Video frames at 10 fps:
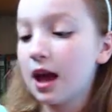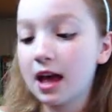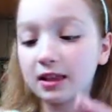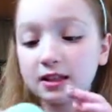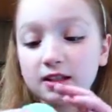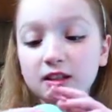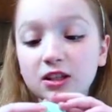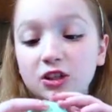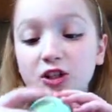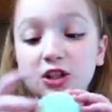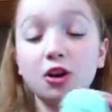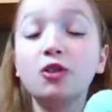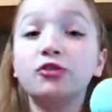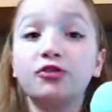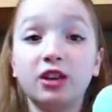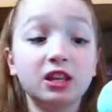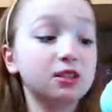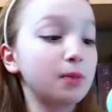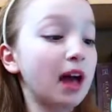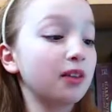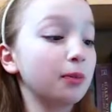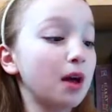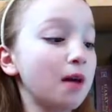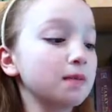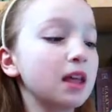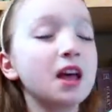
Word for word: And this is the Geo Phyzz bath bomb.